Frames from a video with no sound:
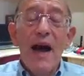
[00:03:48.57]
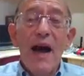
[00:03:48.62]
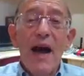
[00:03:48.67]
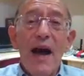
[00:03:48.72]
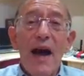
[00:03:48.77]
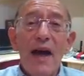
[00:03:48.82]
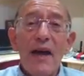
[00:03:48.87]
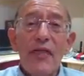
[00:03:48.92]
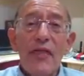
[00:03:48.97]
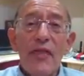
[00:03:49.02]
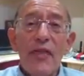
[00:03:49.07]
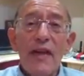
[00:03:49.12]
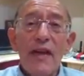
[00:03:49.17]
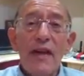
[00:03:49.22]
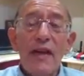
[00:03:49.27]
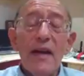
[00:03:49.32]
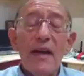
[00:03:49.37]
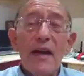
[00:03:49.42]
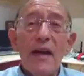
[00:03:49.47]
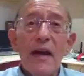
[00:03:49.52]
I
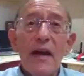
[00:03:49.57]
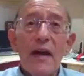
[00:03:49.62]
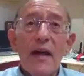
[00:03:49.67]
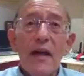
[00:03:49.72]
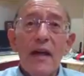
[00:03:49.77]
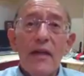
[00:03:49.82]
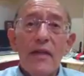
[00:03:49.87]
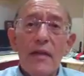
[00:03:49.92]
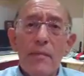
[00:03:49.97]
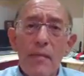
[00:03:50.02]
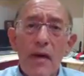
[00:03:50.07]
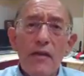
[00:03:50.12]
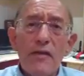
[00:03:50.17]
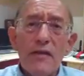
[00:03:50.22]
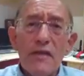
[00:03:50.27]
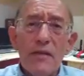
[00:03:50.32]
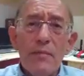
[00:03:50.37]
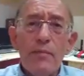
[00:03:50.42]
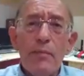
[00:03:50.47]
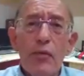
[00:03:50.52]
think the
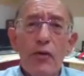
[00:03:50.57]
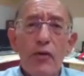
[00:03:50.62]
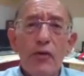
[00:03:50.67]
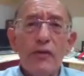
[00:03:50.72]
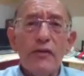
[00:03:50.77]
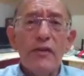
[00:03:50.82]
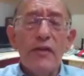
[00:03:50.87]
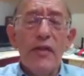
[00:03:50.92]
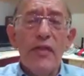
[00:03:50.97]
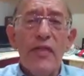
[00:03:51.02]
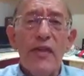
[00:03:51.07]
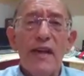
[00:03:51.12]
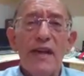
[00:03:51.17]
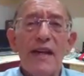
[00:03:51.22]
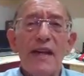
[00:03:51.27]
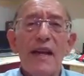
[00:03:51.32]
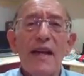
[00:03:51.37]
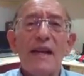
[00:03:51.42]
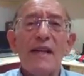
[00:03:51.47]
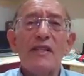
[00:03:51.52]
most important
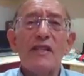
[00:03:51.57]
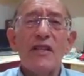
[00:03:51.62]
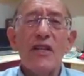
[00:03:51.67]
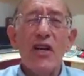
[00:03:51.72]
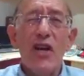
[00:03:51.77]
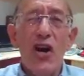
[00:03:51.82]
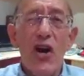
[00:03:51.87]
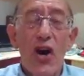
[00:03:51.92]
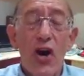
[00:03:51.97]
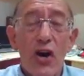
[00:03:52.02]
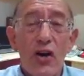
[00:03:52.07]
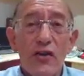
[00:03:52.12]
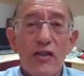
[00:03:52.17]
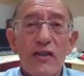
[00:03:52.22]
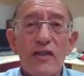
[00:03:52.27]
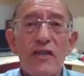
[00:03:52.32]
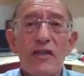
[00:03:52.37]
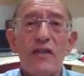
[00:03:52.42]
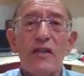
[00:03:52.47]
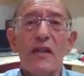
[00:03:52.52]
thing is
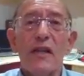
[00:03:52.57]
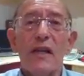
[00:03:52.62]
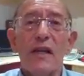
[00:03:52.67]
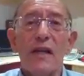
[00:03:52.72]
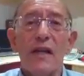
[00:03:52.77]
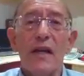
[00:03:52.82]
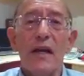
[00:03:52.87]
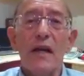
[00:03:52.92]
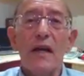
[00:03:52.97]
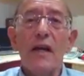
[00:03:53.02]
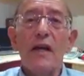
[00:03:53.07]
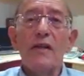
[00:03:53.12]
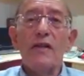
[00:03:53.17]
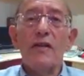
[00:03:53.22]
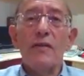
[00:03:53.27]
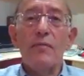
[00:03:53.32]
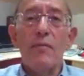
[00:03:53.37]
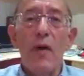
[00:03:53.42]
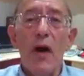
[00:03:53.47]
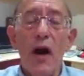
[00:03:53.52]
constantly
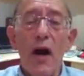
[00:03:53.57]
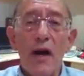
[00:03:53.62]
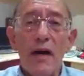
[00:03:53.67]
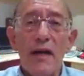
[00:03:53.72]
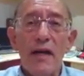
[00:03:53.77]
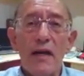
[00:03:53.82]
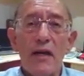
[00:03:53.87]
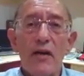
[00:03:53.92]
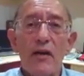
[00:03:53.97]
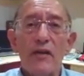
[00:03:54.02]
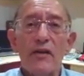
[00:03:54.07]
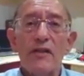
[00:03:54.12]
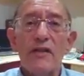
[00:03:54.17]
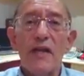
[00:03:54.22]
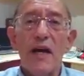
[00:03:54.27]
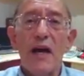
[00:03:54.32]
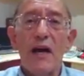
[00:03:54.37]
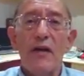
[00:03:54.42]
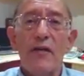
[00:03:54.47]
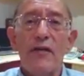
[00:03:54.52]
to market
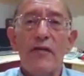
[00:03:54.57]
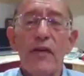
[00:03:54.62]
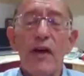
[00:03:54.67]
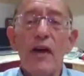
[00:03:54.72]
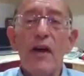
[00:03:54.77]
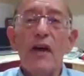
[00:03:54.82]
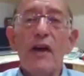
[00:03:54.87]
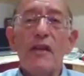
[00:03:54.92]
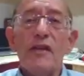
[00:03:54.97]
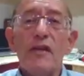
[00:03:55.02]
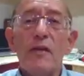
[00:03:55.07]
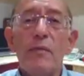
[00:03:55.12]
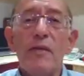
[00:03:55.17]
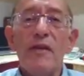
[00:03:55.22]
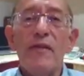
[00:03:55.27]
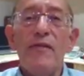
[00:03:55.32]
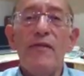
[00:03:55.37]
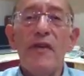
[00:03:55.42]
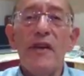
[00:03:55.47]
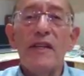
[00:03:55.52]
yourself, to be
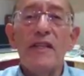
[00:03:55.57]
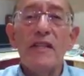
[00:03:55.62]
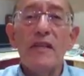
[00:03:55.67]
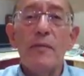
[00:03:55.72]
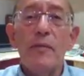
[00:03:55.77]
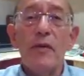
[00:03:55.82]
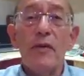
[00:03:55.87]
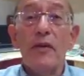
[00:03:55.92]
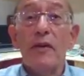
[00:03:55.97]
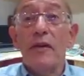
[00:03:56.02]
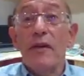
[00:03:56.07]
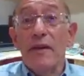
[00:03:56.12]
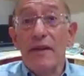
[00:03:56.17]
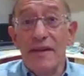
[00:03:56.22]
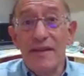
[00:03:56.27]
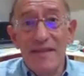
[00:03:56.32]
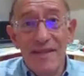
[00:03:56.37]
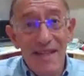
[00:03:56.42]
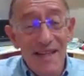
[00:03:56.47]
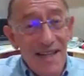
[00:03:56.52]
visible,
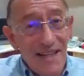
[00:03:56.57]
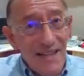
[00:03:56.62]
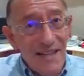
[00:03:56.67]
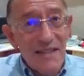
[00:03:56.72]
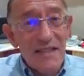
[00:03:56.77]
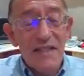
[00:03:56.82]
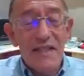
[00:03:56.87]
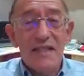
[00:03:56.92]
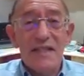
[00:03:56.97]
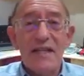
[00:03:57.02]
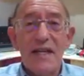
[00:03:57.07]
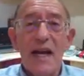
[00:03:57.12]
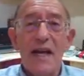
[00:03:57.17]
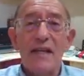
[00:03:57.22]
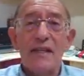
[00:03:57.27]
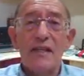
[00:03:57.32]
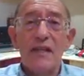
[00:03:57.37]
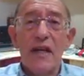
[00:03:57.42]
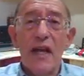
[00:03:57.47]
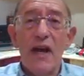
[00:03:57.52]
needless to say,
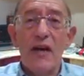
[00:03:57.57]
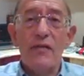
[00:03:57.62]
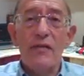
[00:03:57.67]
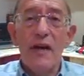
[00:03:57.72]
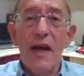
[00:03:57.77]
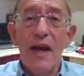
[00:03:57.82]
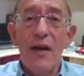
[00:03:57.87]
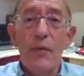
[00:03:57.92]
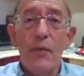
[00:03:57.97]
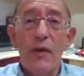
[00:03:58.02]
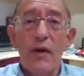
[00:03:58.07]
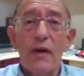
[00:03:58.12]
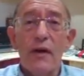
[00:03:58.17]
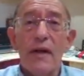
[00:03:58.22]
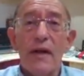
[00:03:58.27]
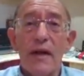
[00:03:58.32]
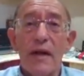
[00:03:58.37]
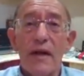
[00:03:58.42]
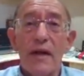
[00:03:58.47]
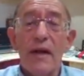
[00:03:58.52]
to go
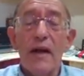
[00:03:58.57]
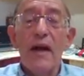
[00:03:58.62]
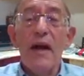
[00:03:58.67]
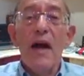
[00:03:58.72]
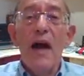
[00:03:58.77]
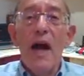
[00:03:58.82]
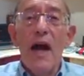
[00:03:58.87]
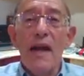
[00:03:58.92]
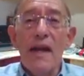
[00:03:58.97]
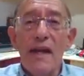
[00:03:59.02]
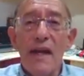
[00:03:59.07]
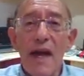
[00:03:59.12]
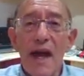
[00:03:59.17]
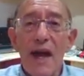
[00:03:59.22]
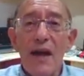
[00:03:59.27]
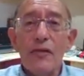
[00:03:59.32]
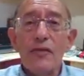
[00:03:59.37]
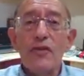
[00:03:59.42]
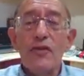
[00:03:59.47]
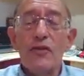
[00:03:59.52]
networking, and
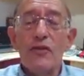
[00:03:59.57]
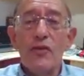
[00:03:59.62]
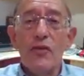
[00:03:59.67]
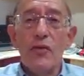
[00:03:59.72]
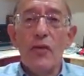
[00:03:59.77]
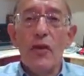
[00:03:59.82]
now to do